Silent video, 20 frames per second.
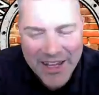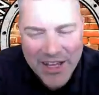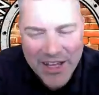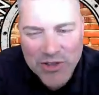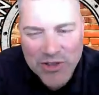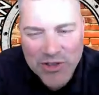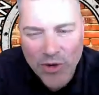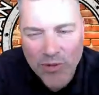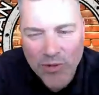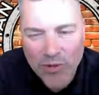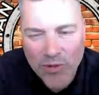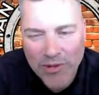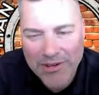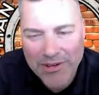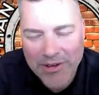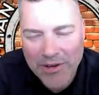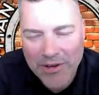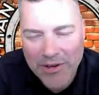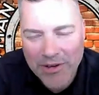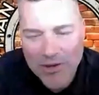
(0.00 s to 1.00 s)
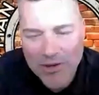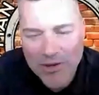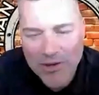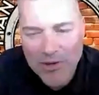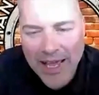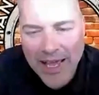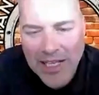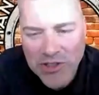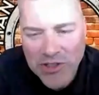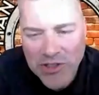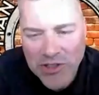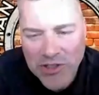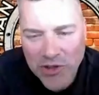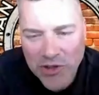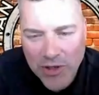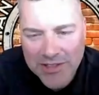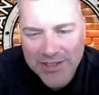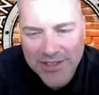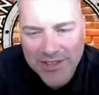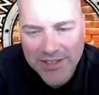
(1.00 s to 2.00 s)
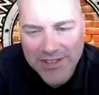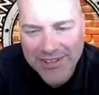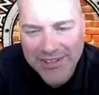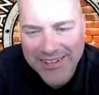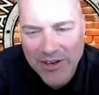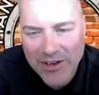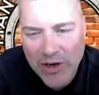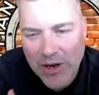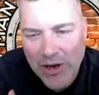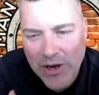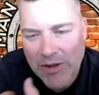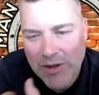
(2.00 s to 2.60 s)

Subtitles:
So to answer your question,